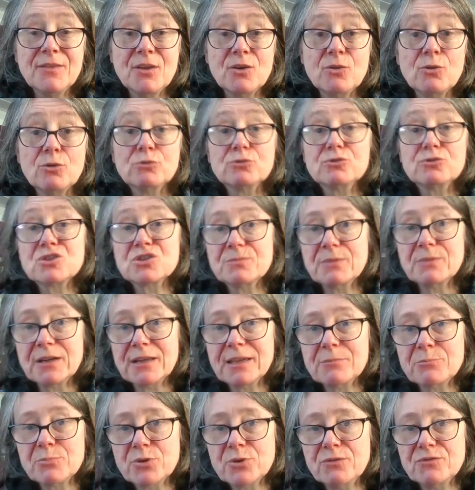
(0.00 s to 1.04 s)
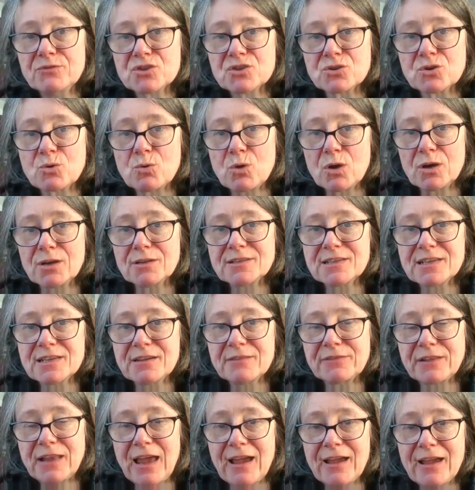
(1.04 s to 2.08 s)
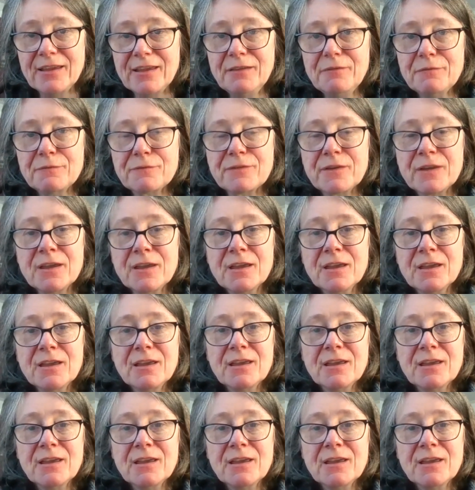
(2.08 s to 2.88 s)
that ultimately improves your quality of life,